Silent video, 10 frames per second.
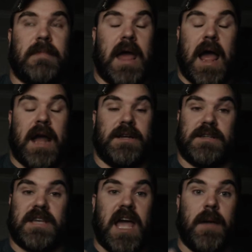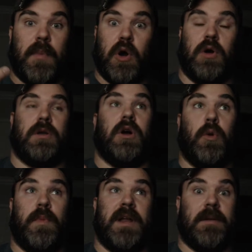I just kept
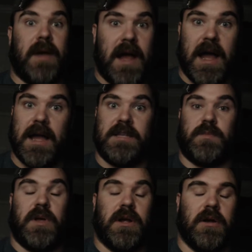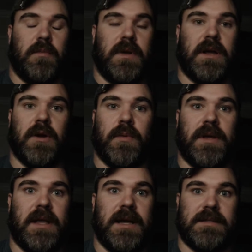opening my eyes bigger and bigger,
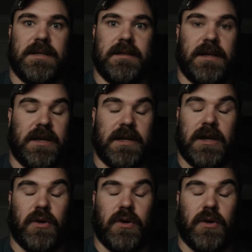realizing, like,